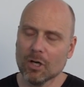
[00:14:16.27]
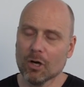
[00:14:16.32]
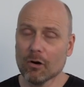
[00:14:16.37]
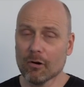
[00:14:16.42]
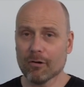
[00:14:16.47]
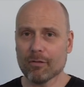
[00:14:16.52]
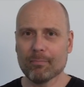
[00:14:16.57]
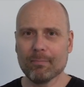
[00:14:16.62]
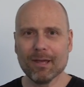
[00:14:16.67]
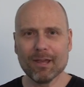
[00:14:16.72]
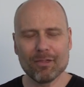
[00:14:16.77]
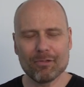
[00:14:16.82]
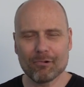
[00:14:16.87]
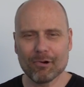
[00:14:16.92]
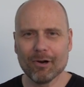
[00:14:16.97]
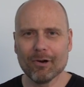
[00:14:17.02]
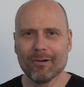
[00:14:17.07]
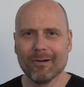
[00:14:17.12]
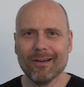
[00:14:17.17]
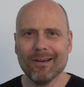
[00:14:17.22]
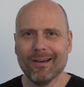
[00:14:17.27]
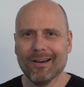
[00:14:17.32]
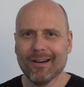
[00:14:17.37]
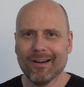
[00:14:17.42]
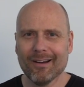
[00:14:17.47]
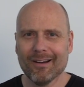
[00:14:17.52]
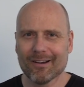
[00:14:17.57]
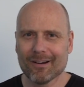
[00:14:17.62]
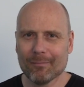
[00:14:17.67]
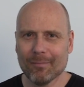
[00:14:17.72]
earth being thrown
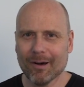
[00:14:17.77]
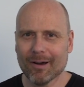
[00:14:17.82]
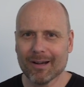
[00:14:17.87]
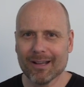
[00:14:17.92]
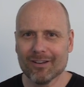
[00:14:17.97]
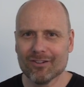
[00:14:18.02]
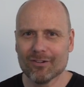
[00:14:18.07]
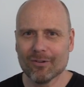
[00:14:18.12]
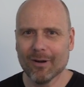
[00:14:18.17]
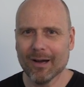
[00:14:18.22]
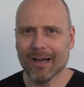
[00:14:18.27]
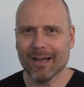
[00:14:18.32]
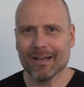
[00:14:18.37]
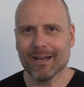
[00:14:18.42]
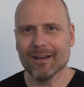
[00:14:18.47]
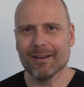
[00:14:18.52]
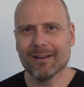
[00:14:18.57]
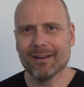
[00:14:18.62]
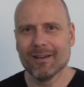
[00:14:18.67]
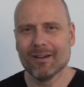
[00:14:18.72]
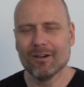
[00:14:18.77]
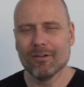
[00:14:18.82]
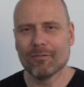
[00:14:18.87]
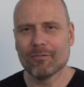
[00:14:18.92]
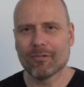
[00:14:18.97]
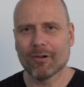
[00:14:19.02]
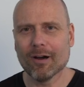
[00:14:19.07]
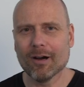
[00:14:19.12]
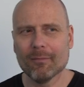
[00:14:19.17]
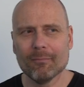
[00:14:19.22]
on a body to hide it
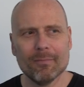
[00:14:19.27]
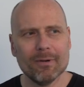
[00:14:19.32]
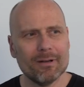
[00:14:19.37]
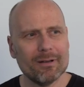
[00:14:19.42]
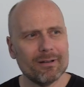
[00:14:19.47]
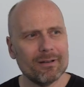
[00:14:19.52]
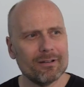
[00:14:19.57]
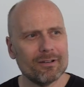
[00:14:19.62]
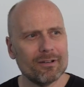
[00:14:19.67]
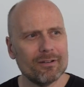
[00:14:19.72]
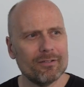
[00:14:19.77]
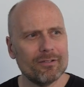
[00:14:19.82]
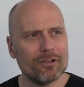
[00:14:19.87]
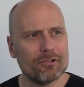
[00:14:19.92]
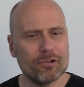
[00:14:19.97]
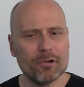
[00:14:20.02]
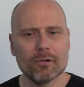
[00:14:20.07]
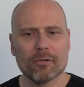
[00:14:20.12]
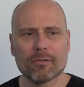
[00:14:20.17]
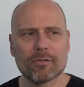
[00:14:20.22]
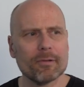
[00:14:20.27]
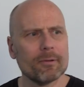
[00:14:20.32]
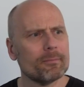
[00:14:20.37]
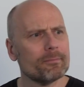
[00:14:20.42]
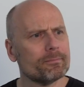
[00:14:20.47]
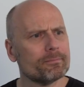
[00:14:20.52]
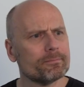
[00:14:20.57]
from the truth.